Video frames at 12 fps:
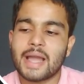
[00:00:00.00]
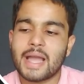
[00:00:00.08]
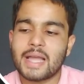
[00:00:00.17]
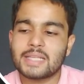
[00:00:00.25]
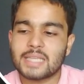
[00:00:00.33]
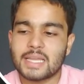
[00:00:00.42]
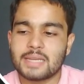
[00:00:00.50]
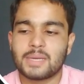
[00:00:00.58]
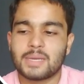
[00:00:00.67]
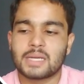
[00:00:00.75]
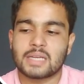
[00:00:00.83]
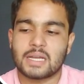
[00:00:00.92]
as
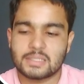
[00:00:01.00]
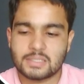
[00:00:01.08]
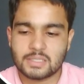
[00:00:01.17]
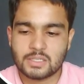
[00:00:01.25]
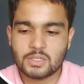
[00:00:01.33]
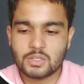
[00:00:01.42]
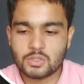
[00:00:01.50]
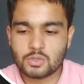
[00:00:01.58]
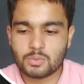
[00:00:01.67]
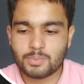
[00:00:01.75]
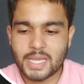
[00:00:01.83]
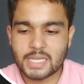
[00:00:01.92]
animal class.
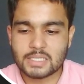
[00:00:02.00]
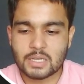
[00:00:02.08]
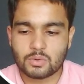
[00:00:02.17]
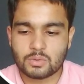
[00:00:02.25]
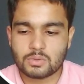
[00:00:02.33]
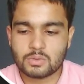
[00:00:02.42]
So make sound,